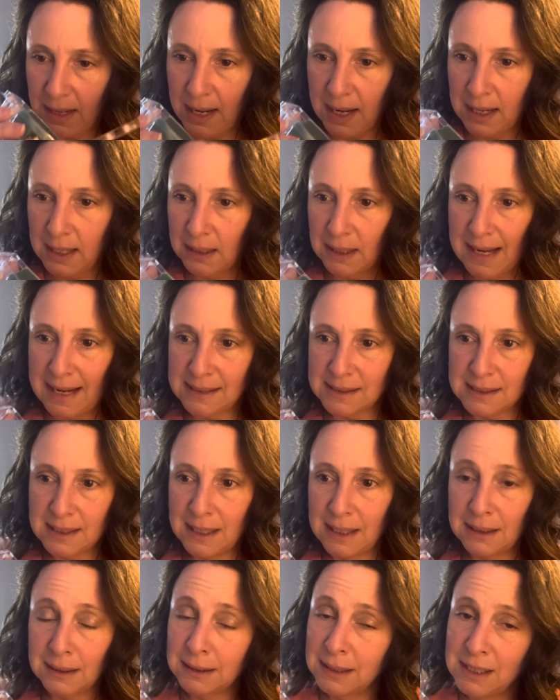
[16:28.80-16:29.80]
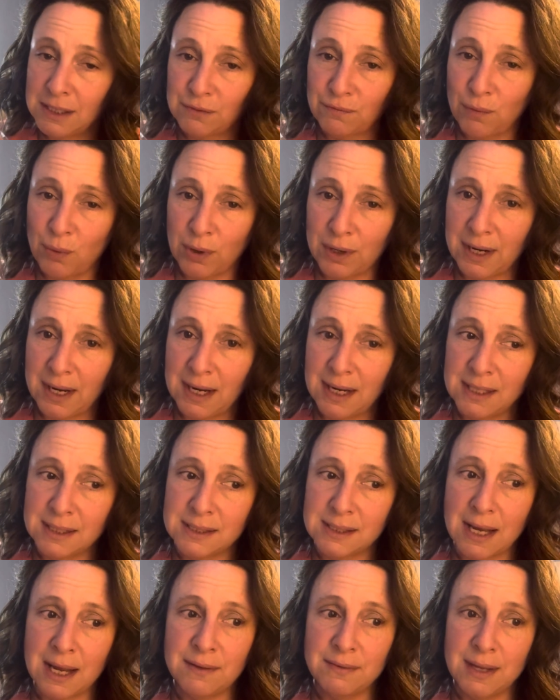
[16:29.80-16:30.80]
It lasted at least four
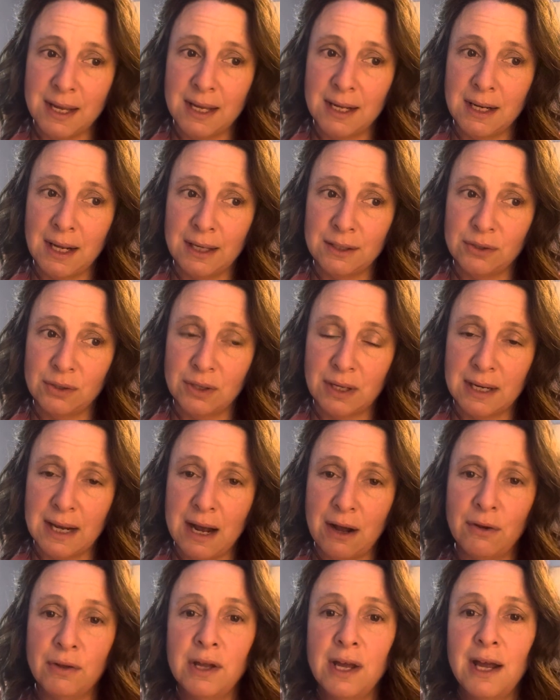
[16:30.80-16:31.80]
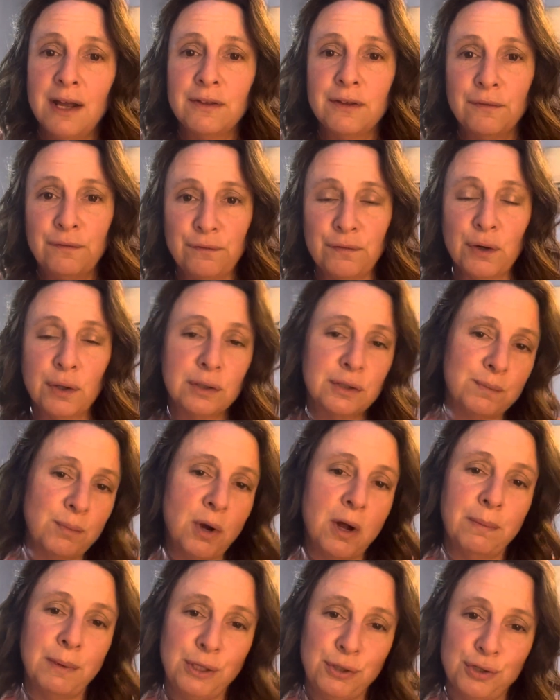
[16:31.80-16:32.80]
days, and then I took it out. The first
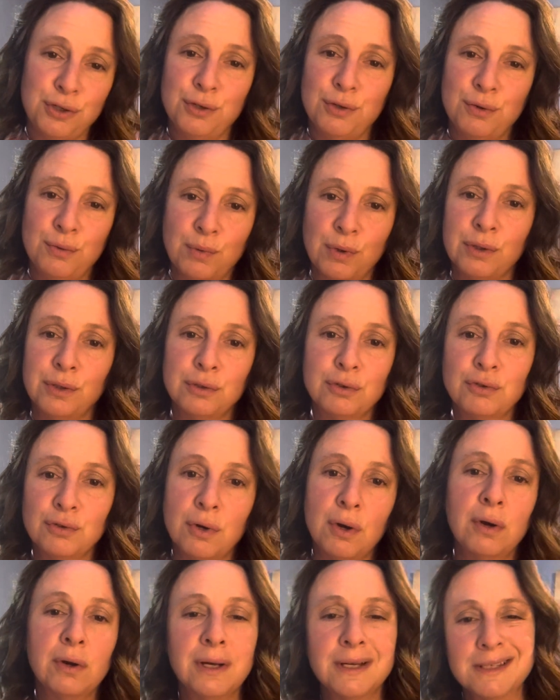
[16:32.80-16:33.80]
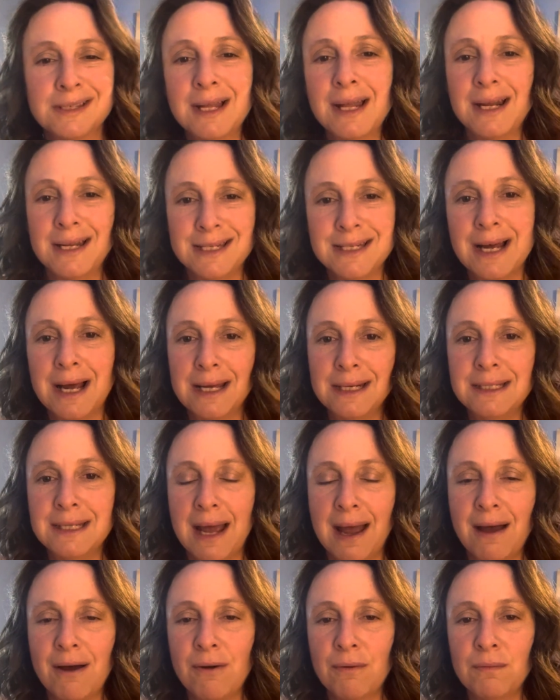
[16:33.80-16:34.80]
probably two were the strongest. Then it died
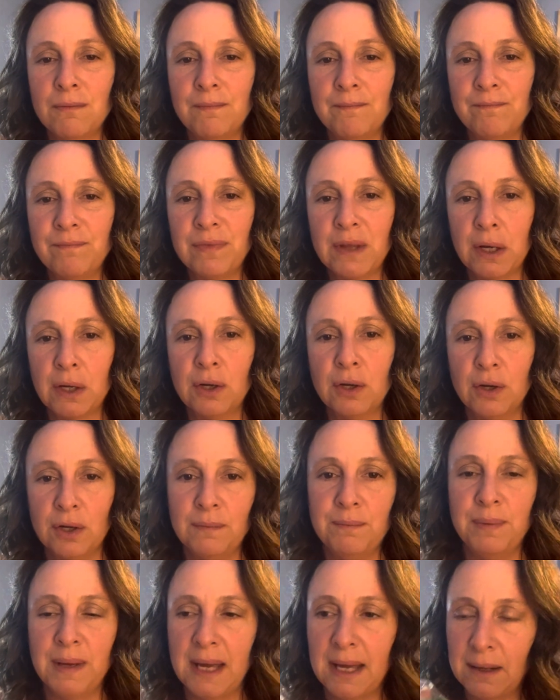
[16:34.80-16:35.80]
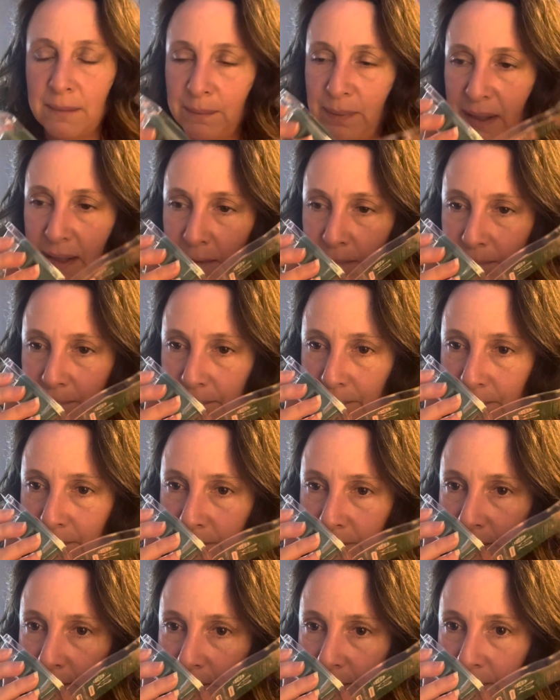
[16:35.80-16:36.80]
down a good bit, but
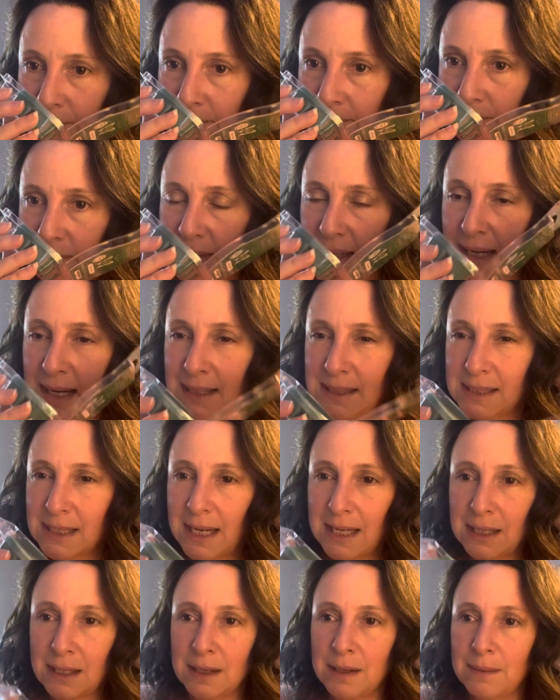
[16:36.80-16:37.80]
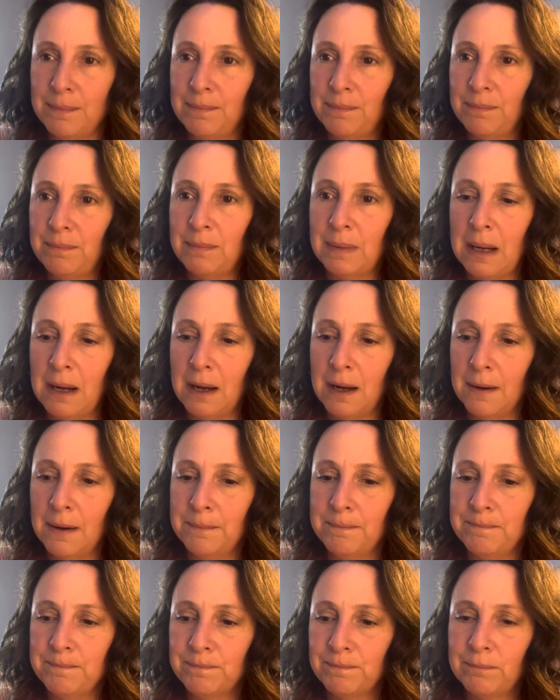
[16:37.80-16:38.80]
it's like a
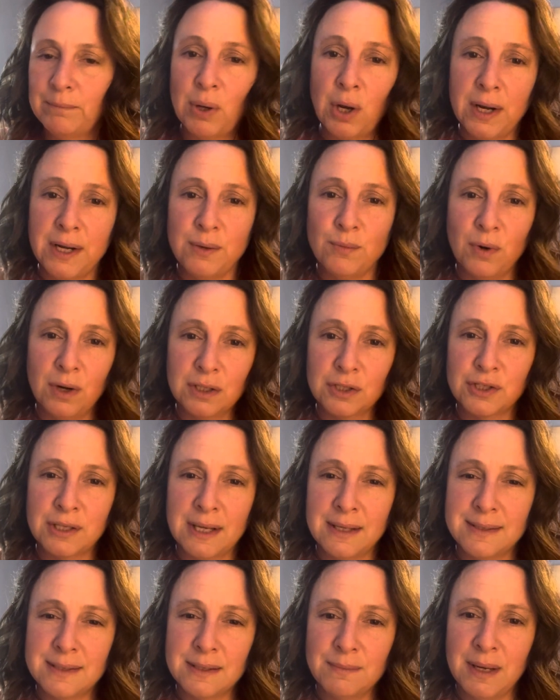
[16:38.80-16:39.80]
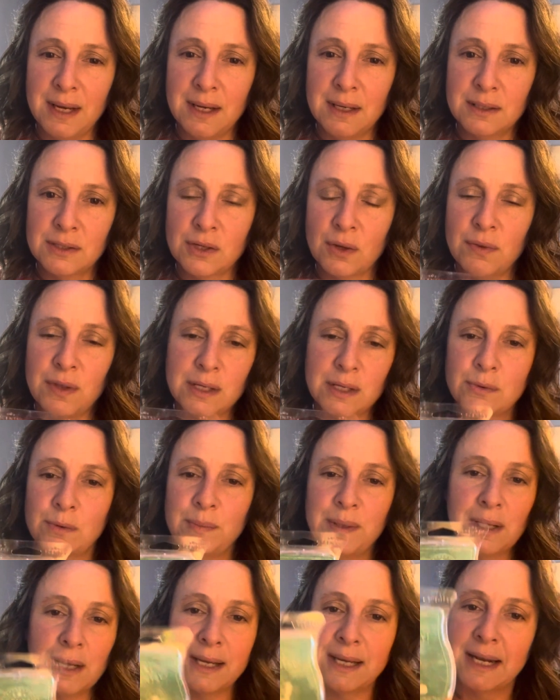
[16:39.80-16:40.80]
um, body wash scent to me. So this would
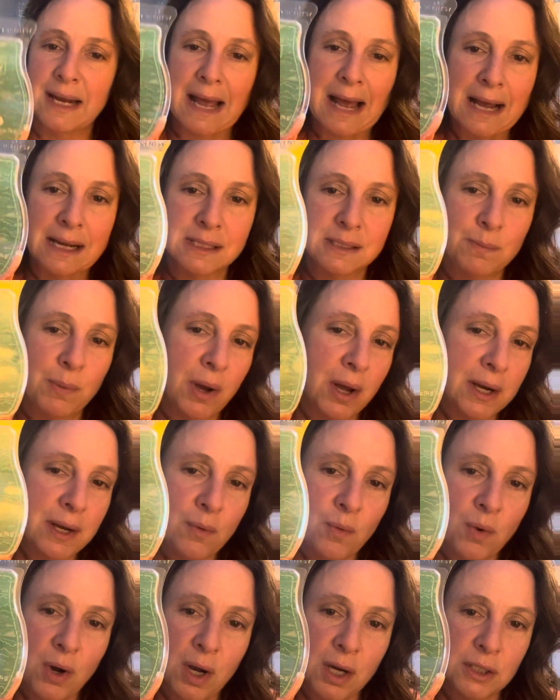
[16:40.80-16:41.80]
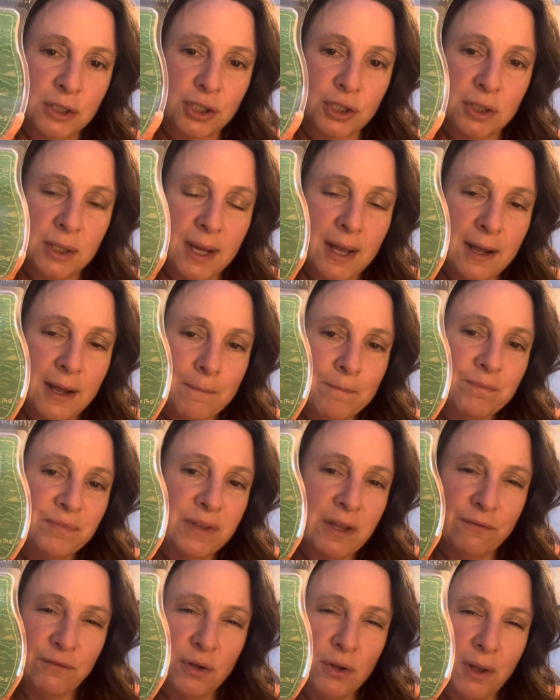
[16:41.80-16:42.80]
be like an Axe body wash
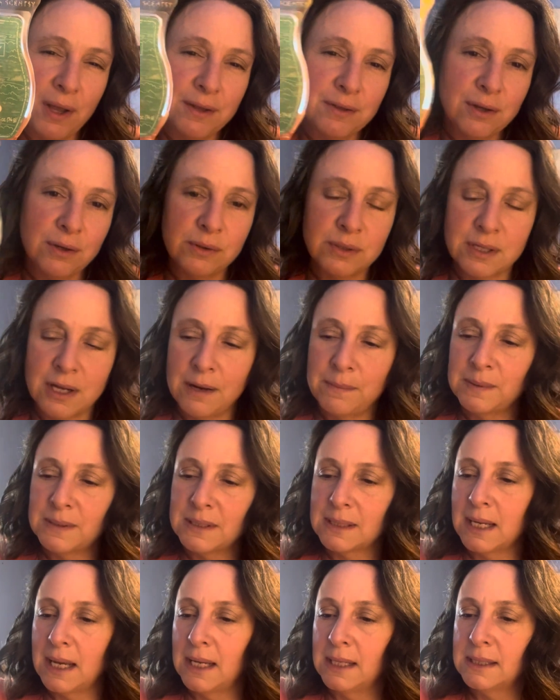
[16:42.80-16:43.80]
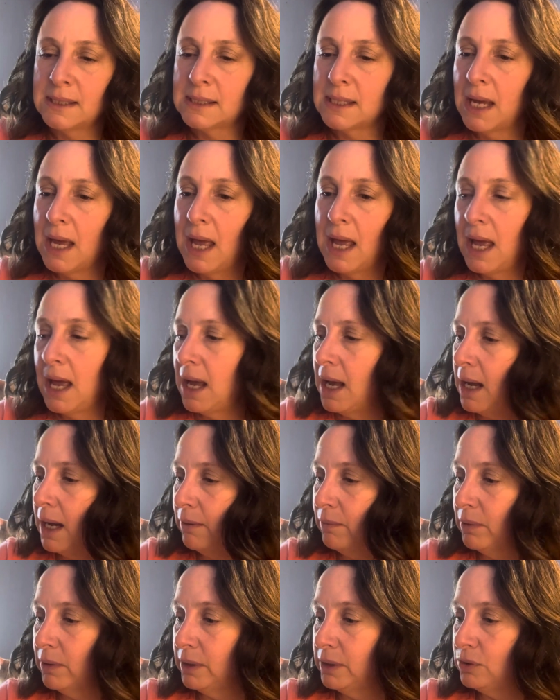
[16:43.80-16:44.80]
if you like those type of scents. I
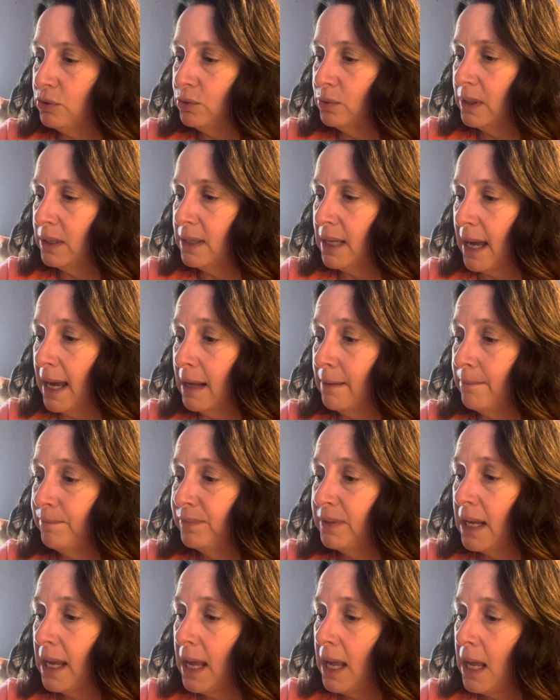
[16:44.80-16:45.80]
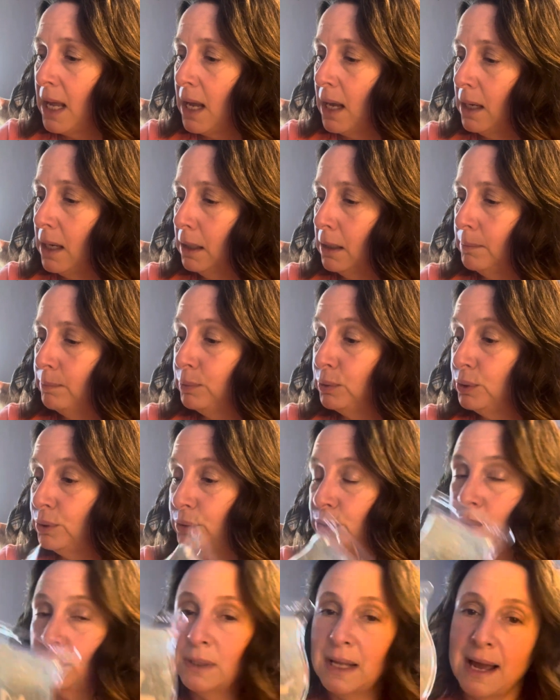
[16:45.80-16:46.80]
really enjoyed that. Uh,
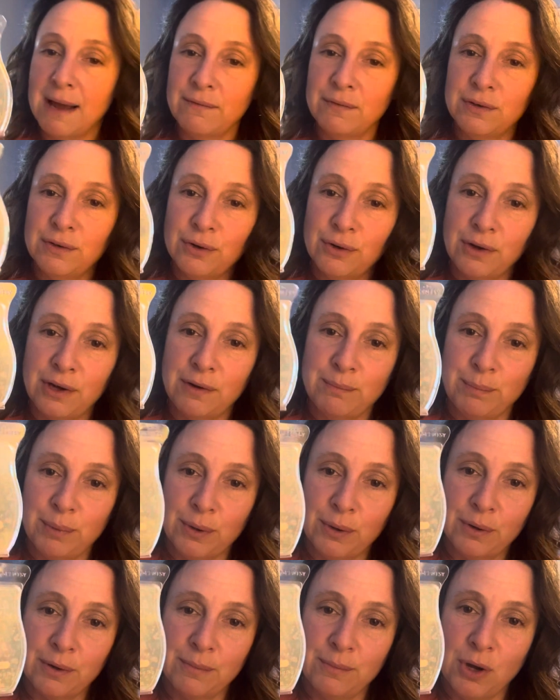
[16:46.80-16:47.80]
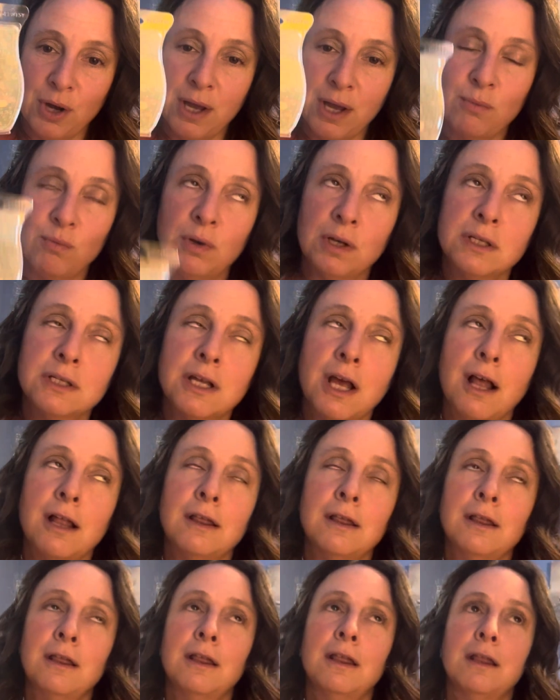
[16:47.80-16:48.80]
blue, lavender, and bergamot was
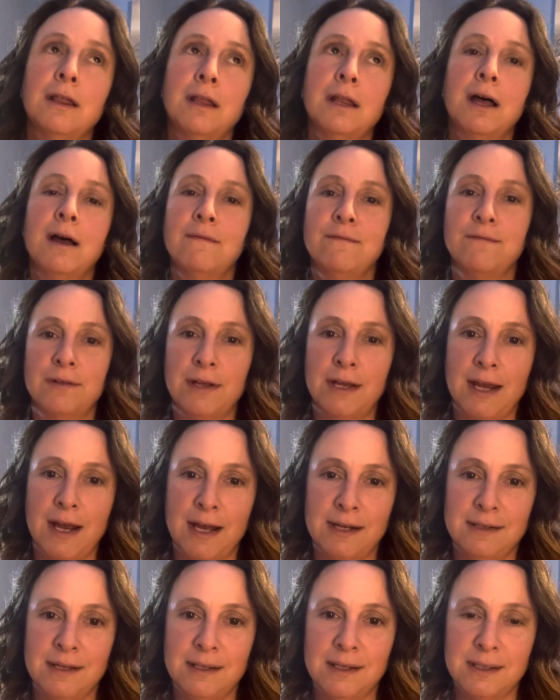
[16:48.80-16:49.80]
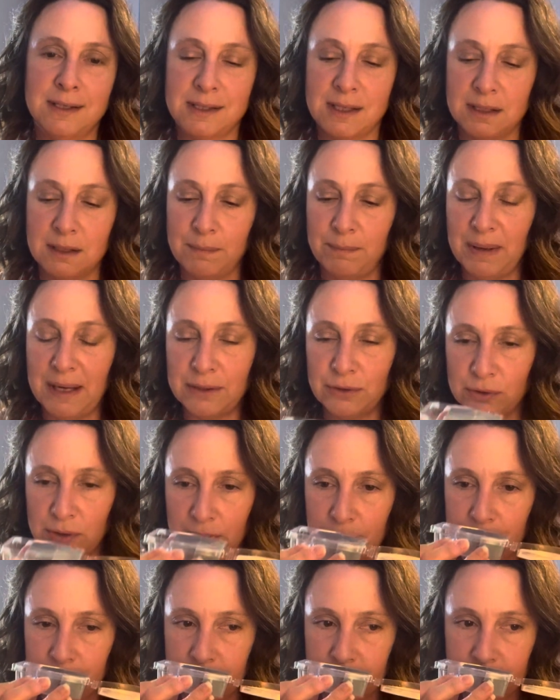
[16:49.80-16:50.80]
lovely. I did this in the
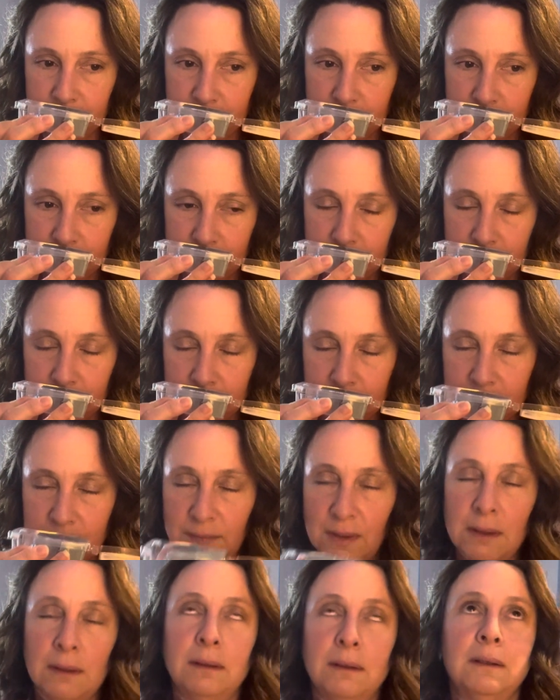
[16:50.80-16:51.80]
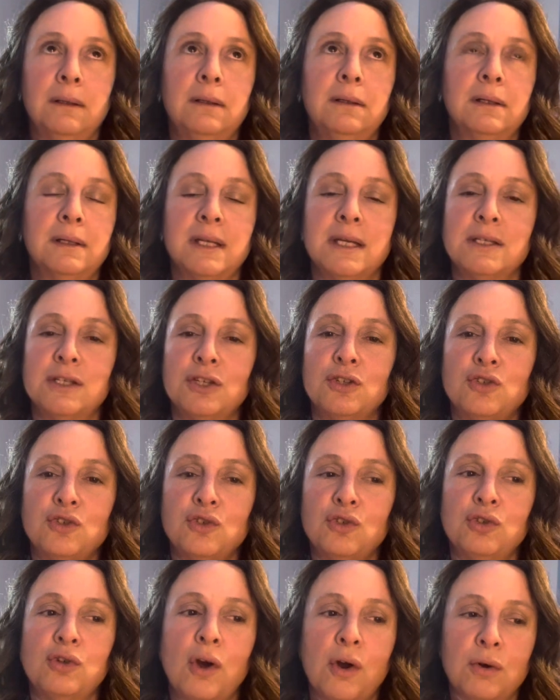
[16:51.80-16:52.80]
bedroom. Oh, this is
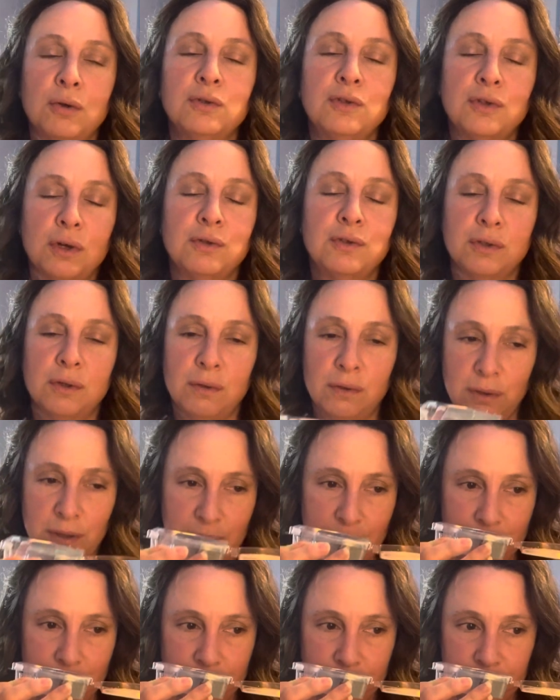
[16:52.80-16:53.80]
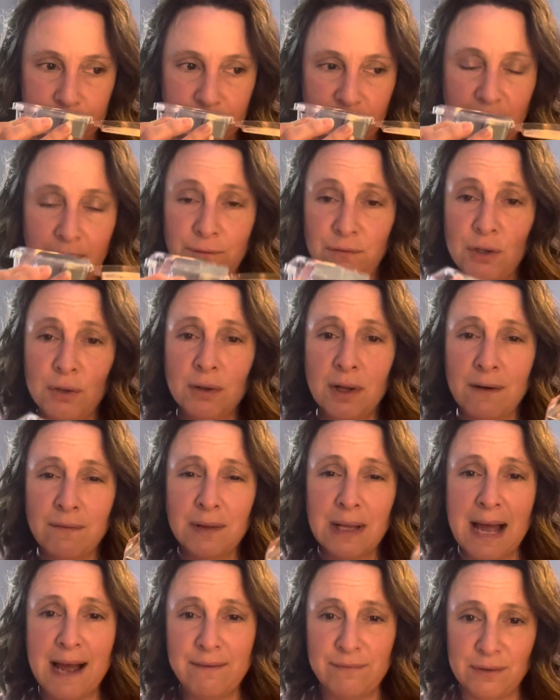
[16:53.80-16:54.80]
so, so, so good. If you love
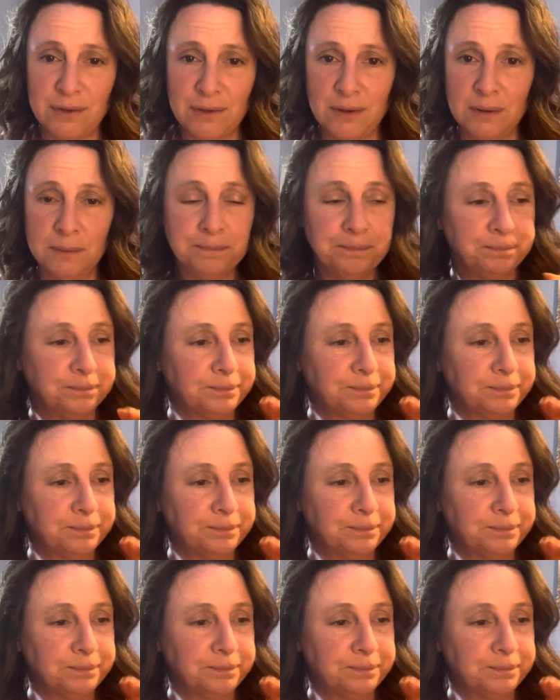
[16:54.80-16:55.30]
lavender,